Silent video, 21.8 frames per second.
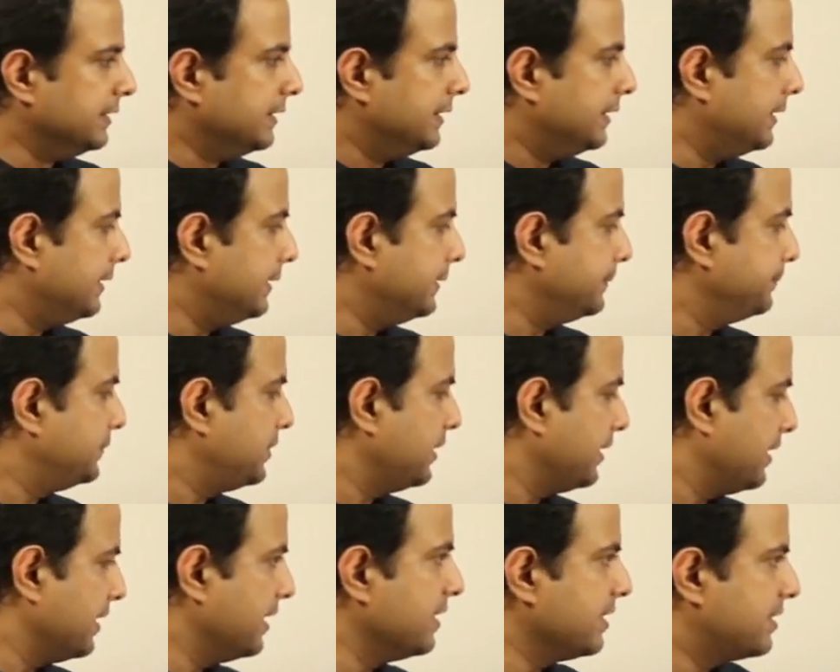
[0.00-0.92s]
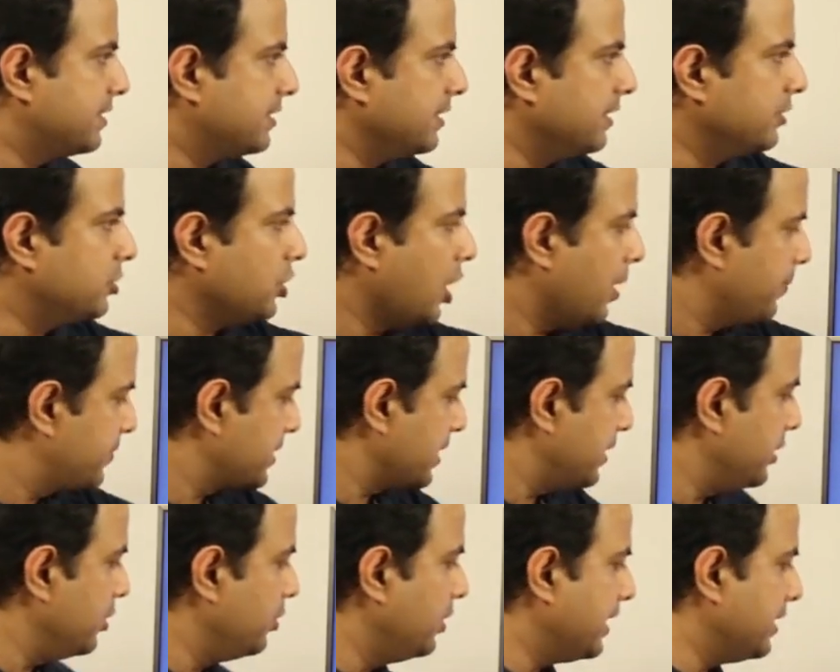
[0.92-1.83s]
triggers job
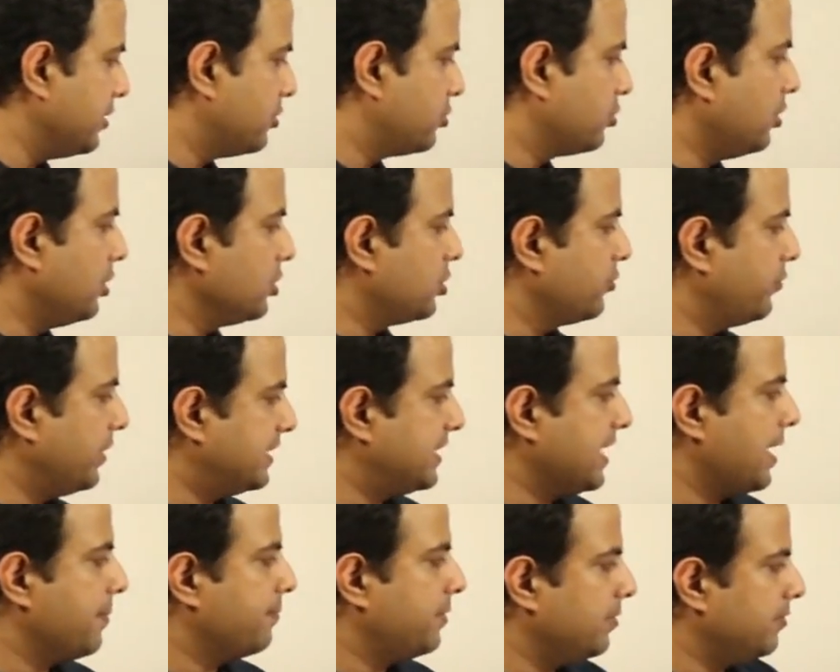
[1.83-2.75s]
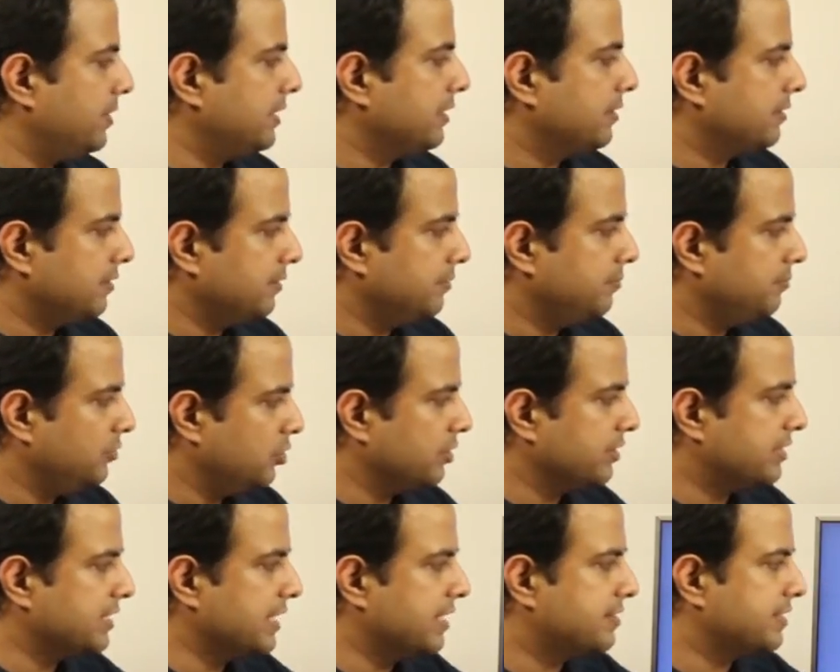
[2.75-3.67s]
scheduling and so on. So for example, when
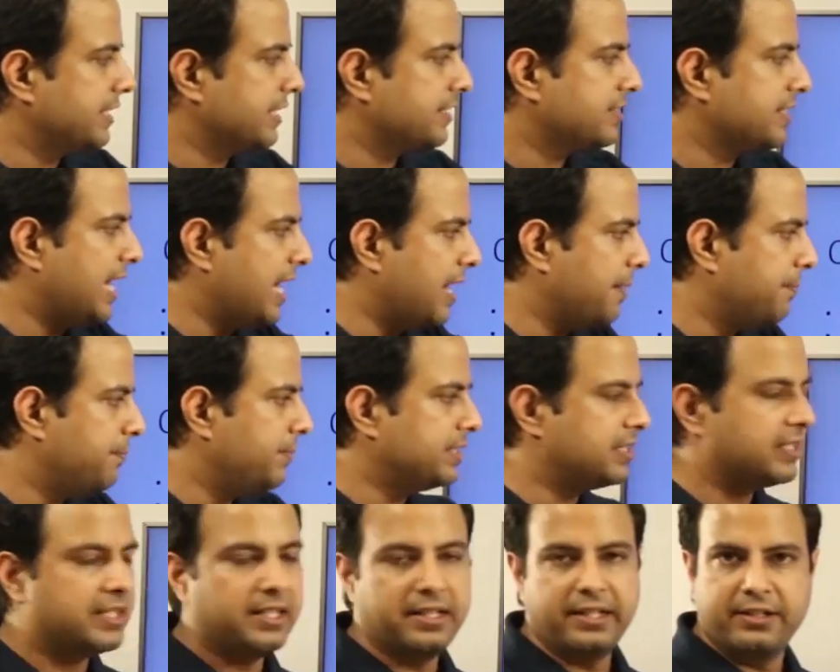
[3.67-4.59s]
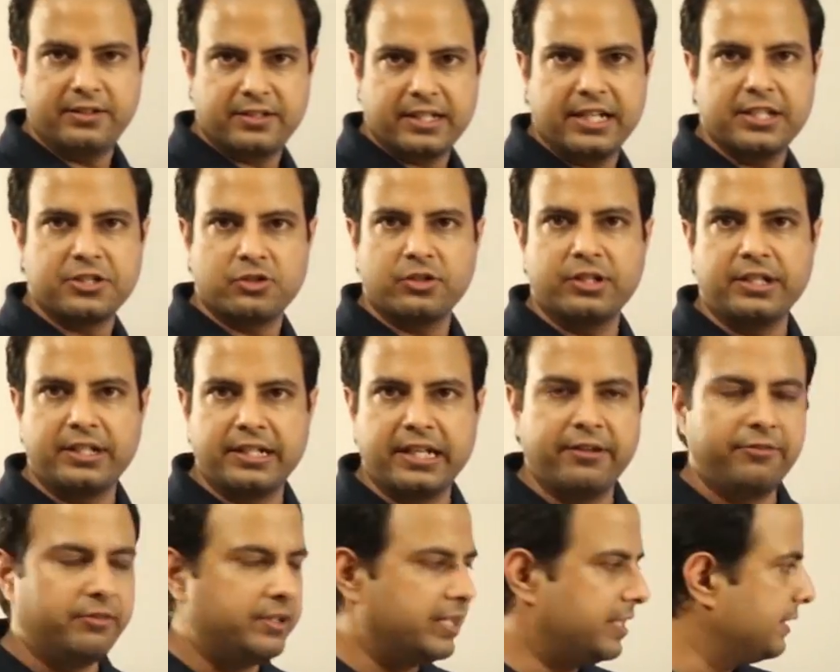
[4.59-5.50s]
user says next app, basically it tries to
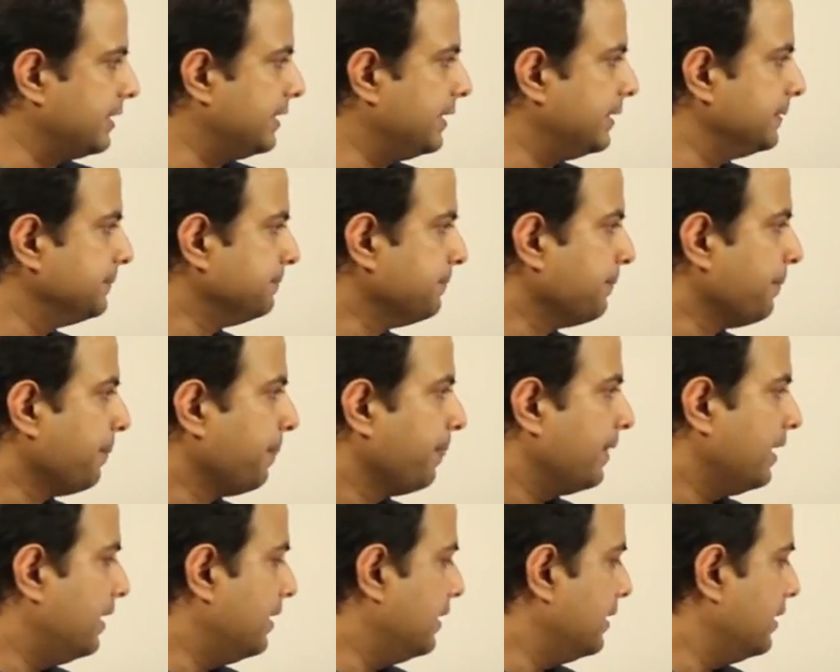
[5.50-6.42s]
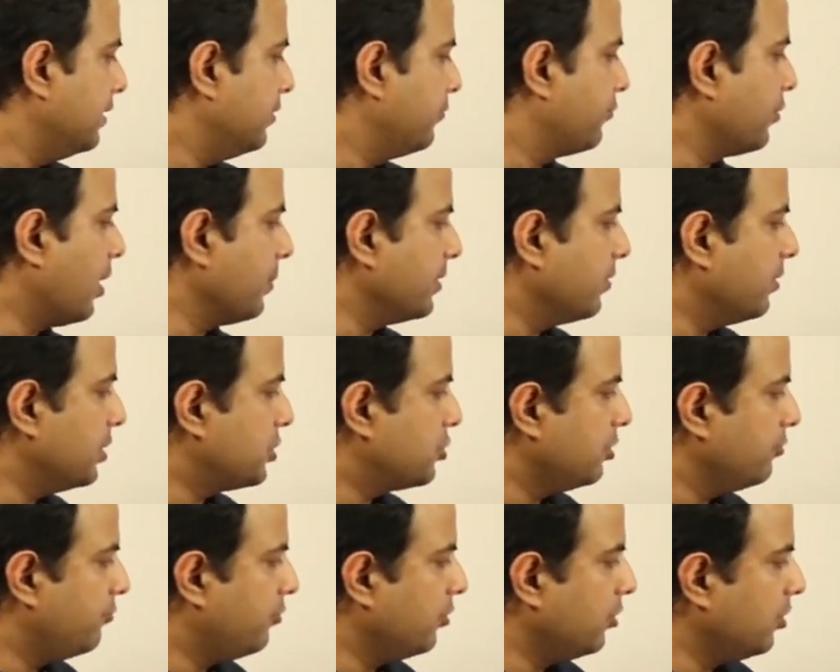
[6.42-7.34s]
retrieve data from the
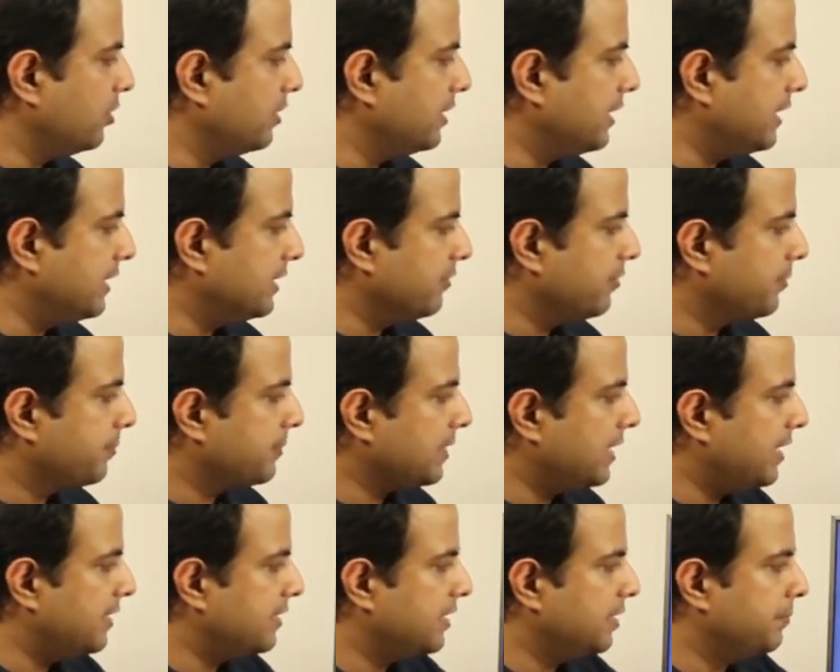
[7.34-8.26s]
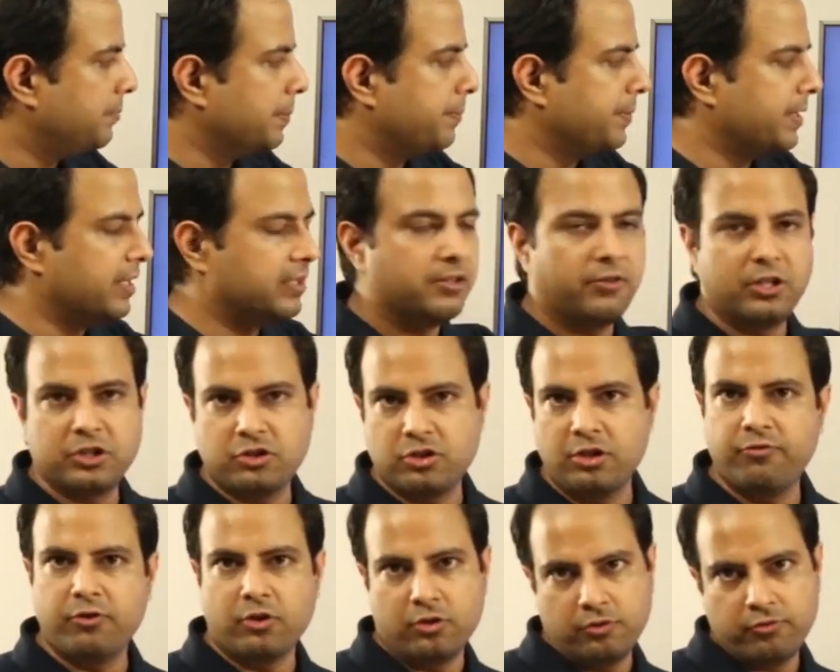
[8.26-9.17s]
virtual phone and the web client and prepare the
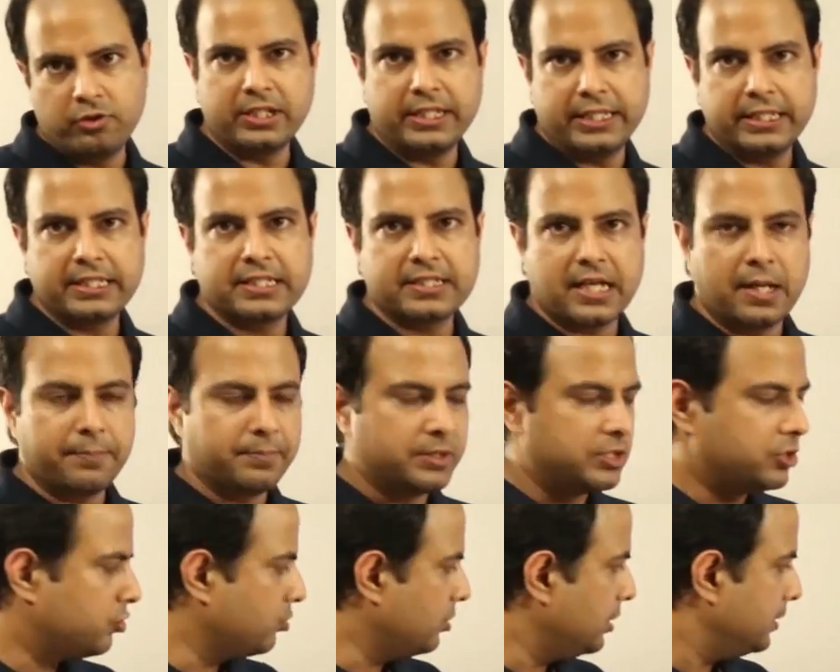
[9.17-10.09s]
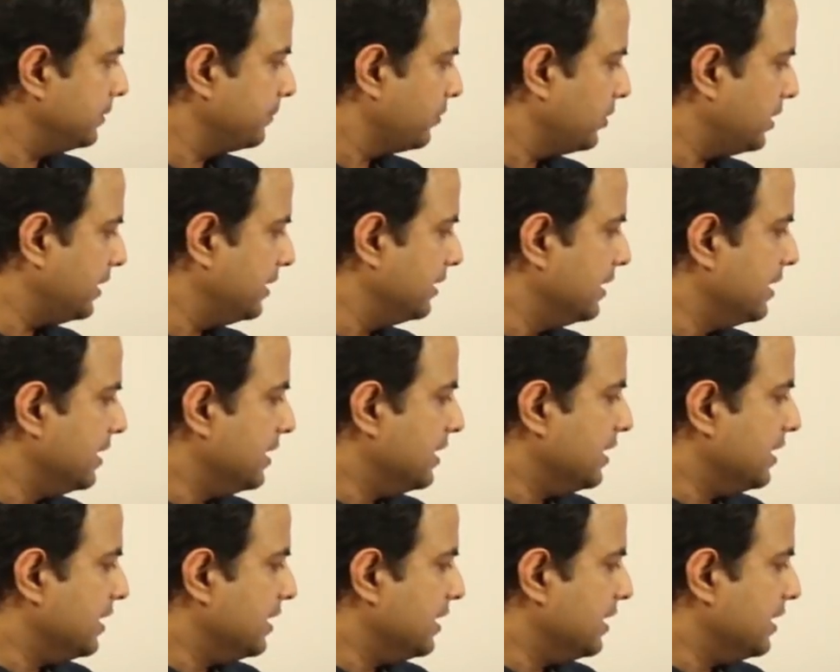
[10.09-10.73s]
virtual phone for the next app and so on. Right?